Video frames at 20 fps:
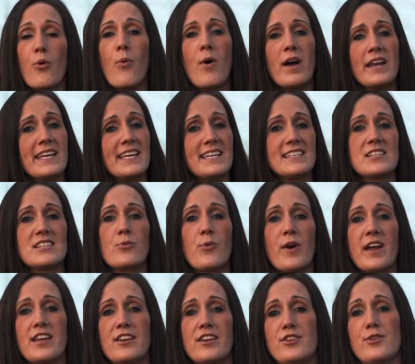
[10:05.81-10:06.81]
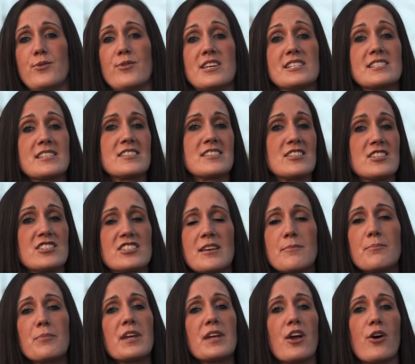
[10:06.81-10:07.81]
one easy way to do this is you
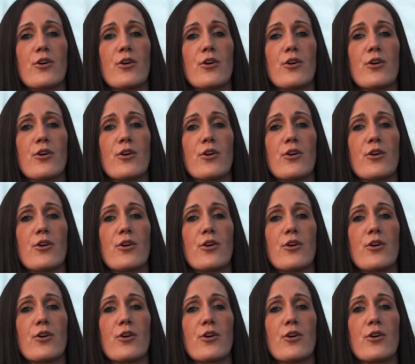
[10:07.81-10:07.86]
simply